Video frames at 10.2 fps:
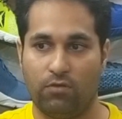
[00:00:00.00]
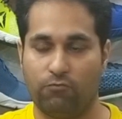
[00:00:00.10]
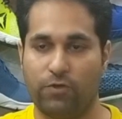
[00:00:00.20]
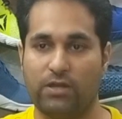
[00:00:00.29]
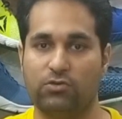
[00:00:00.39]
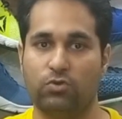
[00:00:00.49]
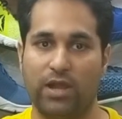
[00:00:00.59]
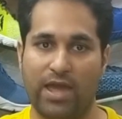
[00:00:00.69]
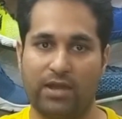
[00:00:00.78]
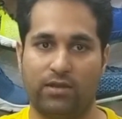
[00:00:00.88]
when you
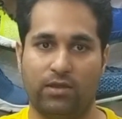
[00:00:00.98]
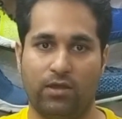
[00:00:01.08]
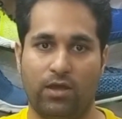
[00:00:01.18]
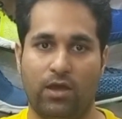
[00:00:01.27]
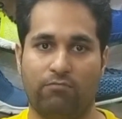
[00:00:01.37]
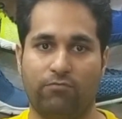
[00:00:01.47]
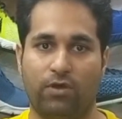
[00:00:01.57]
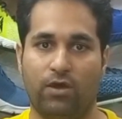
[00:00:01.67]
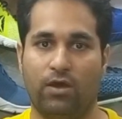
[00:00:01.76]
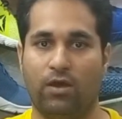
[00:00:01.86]
land
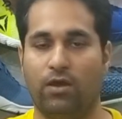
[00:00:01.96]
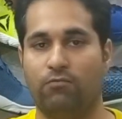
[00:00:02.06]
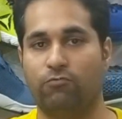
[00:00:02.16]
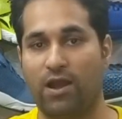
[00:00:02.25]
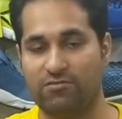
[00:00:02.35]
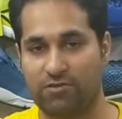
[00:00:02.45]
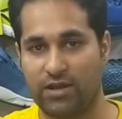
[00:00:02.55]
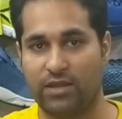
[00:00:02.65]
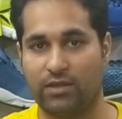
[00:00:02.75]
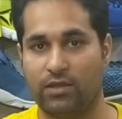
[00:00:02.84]
while
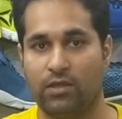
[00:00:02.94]
running.